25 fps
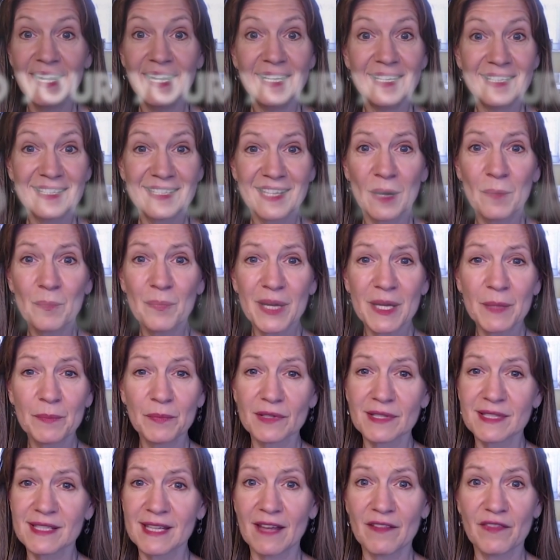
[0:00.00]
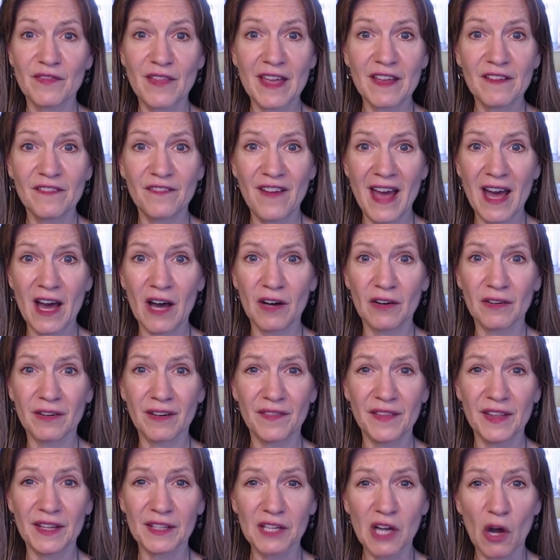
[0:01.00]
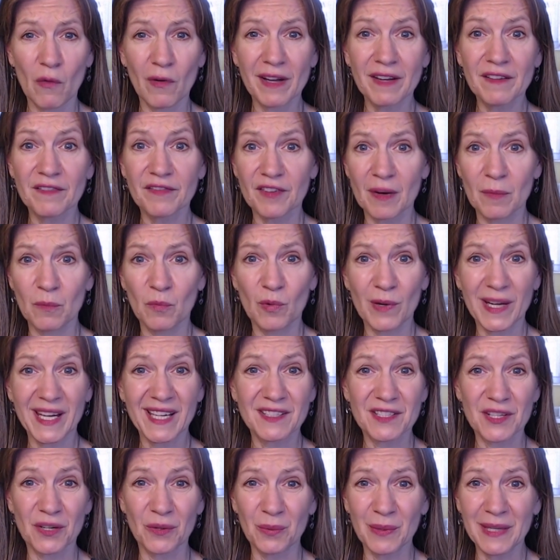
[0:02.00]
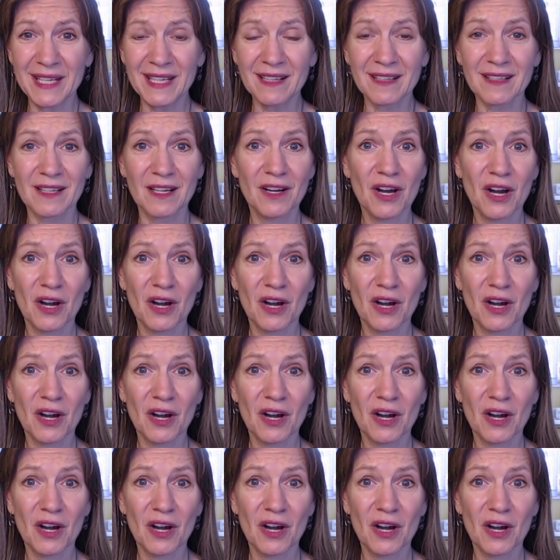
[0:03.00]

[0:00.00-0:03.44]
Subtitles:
Some people said they found that going from week to week,